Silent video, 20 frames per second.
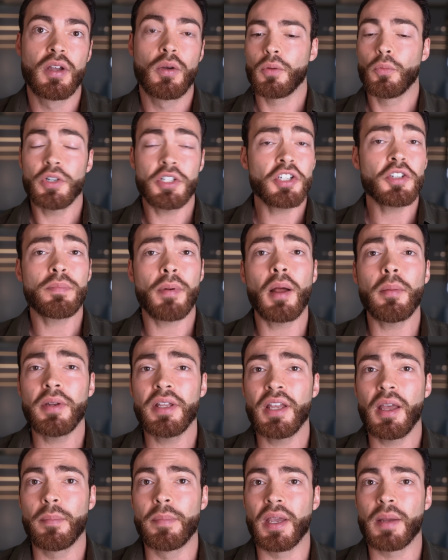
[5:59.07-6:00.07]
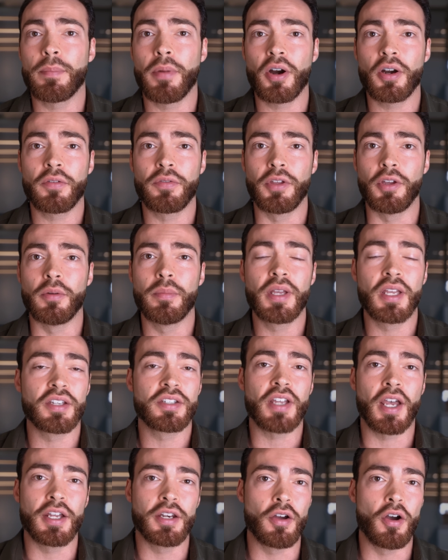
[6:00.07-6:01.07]
which is probably a big part of you, because
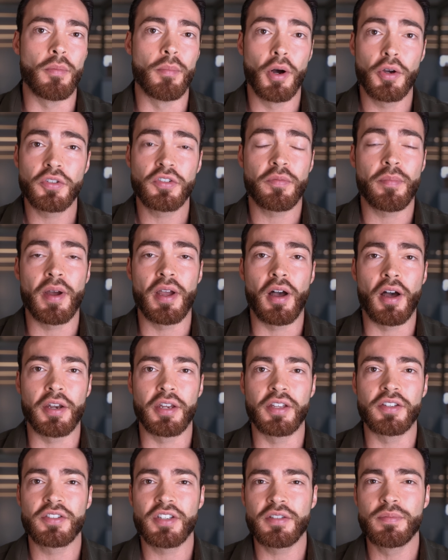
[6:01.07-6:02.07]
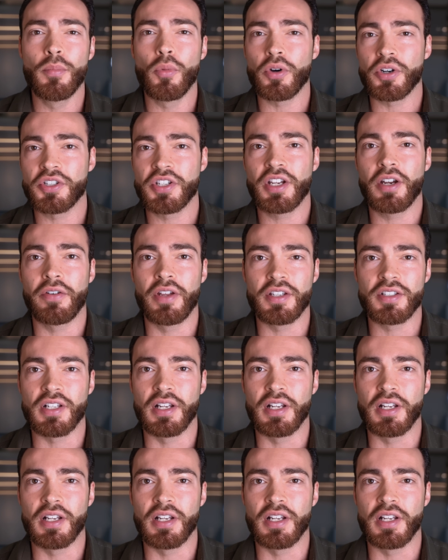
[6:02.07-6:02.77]
I know most of my audience is more serious